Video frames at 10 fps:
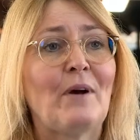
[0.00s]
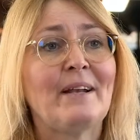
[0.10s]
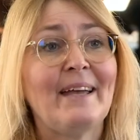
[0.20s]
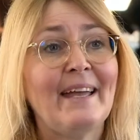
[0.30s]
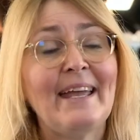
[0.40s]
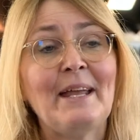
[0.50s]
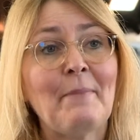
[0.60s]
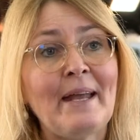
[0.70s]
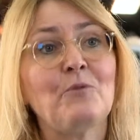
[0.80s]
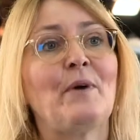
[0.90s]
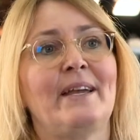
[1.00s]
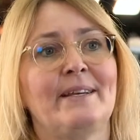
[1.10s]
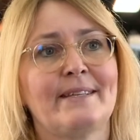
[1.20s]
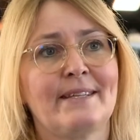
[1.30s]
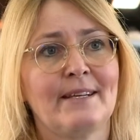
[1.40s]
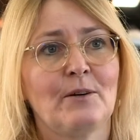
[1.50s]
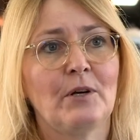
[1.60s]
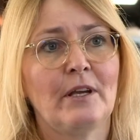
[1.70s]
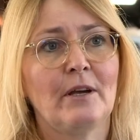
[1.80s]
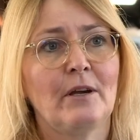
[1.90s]
Well, in many ways,
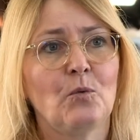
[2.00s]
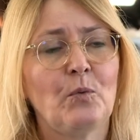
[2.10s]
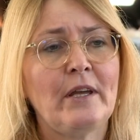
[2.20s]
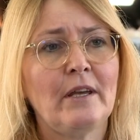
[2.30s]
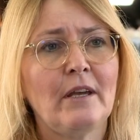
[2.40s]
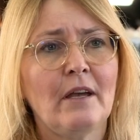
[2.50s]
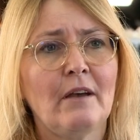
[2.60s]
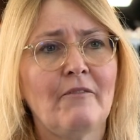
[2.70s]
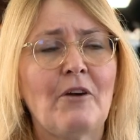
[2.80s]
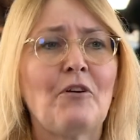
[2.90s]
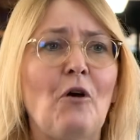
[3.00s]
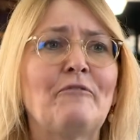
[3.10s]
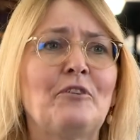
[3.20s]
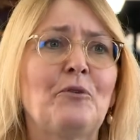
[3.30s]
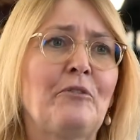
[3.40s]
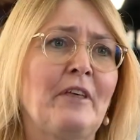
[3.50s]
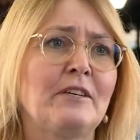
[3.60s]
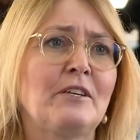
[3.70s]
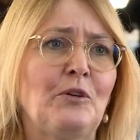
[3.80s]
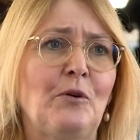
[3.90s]
we very often do
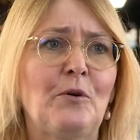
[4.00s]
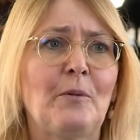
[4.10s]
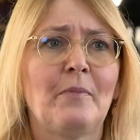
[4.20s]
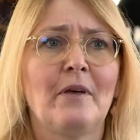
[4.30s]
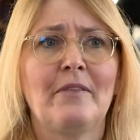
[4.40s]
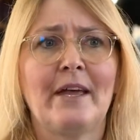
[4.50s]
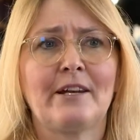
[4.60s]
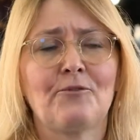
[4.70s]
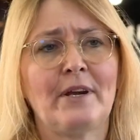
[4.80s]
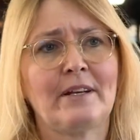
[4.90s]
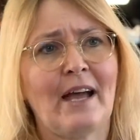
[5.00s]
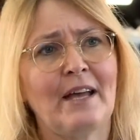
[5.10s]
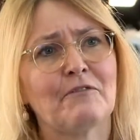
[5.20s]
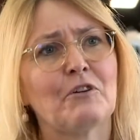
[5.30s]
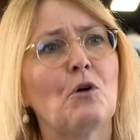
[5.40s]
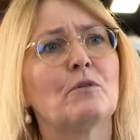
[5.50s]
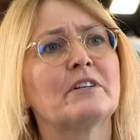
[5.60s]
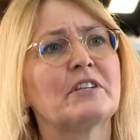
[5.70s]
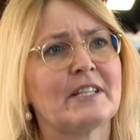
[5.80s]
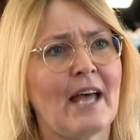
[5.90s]
things in Europe that create a kind of
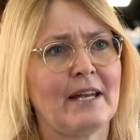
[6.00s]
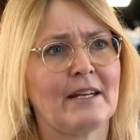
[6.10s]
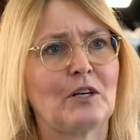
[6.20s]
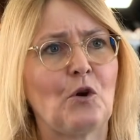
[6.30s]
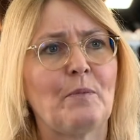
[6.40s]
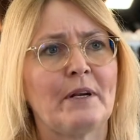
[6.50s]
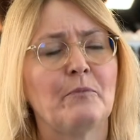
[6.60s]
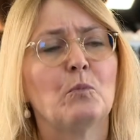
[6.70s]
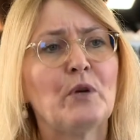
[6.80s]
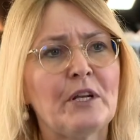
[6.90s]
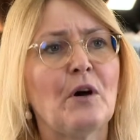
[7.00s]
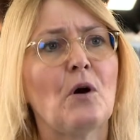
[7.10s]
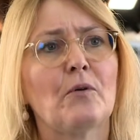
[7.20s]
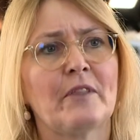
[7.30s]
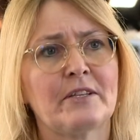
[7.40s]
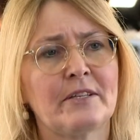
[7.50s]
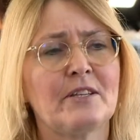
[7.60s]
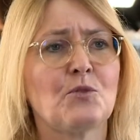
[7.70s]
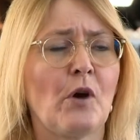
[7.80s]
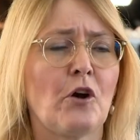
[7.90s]
golden standard globally. We know that
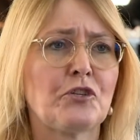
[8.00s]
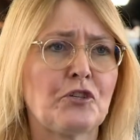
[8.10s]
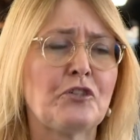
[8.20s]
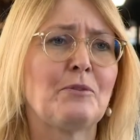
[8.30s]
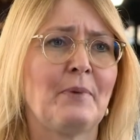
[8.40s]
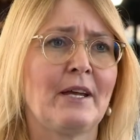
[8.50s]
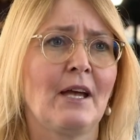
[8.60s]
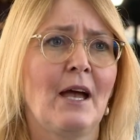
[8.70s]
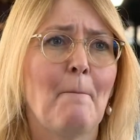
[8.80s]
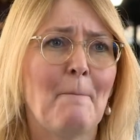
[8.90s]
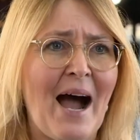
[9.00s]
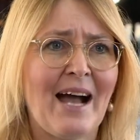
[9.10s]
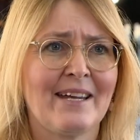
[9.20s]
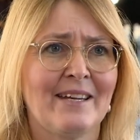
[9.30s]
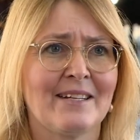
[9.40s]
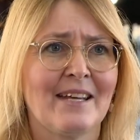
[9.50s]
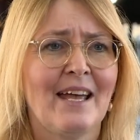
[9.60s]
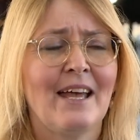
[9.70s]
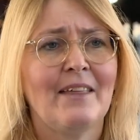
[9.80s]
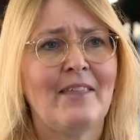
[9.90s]
since we are such a big market,
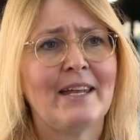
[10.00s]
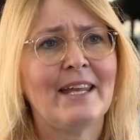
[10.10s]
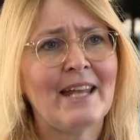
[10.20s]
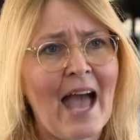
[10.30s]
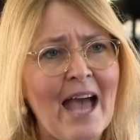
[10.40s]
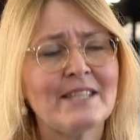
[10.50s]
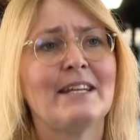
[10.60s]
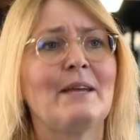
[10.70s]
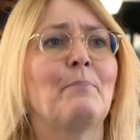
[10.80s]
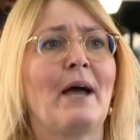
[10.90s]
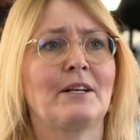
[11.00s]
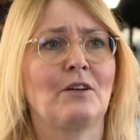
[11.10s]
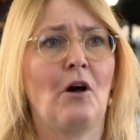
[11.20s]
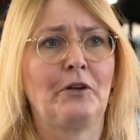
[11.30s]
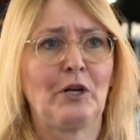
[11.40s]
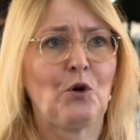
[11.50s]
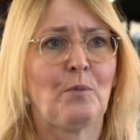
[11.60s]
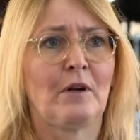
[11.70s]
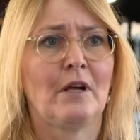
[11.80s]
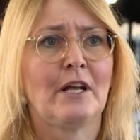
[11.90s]
that it has an impact on the
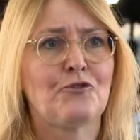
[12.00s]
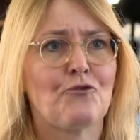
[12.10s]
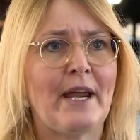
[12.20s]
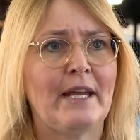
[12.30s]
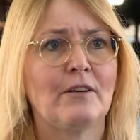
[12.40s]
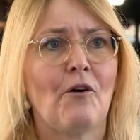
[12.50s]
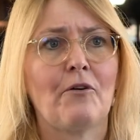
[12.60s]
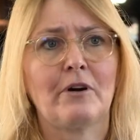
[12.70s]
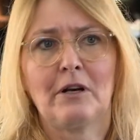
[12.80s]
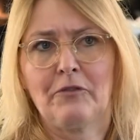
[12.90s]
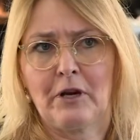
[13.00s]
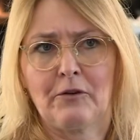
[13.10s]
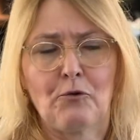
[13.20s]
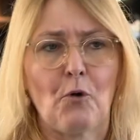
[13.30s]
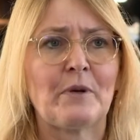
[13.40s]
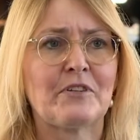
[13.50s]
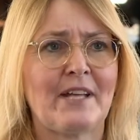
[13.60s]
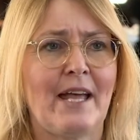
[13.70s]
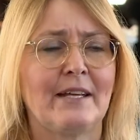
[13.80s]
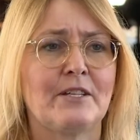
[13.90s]
global trade or the global
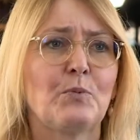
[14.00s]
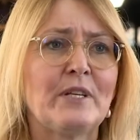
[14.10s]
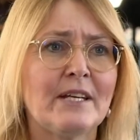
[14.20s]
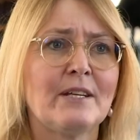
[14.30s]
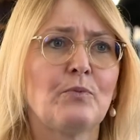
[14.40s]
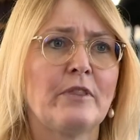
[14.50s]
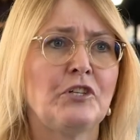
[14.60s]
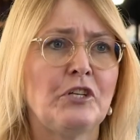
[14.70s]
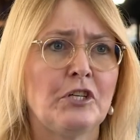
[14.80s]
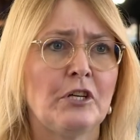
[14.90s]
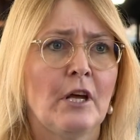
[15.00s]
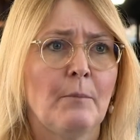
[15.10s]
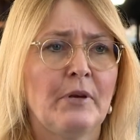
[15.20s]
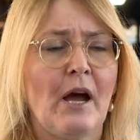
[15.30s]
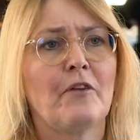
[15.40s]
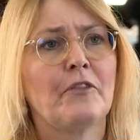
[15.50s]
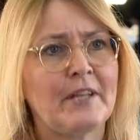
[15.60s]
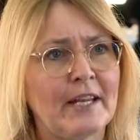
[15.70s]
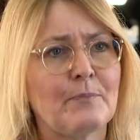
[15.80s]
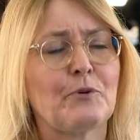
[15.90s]
standards. We did it with the GDPR, the
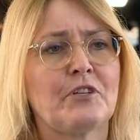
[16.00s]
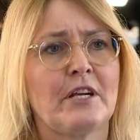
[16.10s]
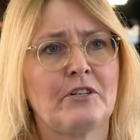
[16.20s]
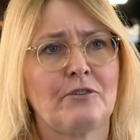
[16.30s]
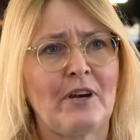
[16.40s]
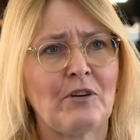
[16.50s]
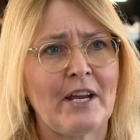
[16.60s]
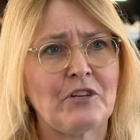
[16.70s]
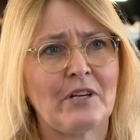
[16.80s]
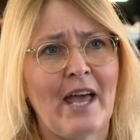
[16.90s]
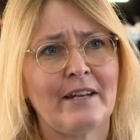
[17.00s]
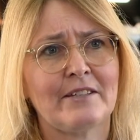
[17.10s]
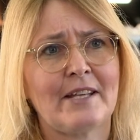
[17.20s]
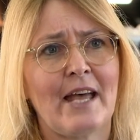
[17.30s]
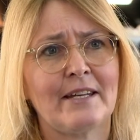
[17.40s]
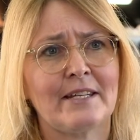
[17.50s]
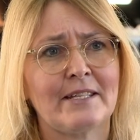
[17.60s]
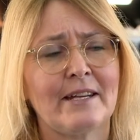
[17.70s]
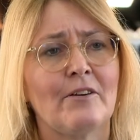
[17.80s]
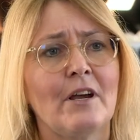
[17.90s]
data protection regulation, and the standards
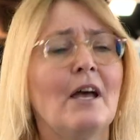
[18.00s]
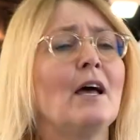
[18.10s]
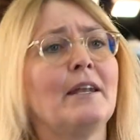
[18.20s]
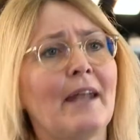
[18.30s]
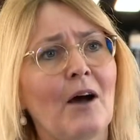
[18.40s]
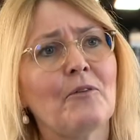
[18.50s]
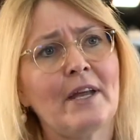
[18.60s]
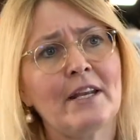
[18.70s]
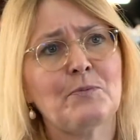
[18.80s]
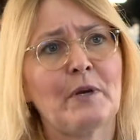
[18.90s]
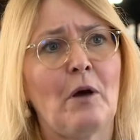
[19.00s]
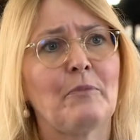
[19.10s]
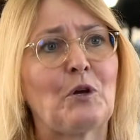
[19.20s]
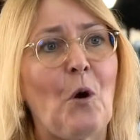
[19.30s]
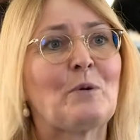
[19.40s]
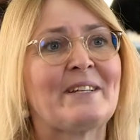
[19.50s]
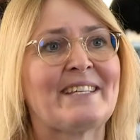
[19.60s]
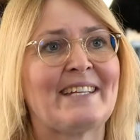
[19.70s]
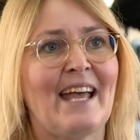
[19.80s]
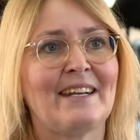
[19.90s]
there. Now that has become the golden
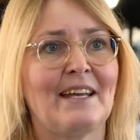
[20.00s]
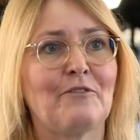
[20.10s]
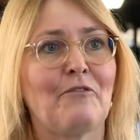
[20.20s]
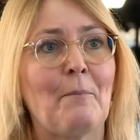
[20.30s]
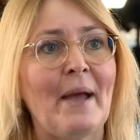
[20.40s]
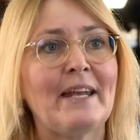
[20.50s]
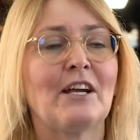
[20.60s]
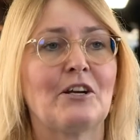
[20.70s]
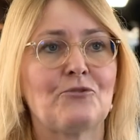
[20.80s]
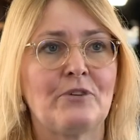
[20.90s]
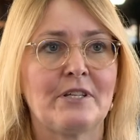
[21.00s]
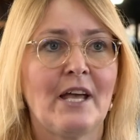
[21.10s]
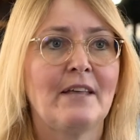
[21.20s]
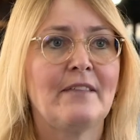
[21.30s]
standard for many countries.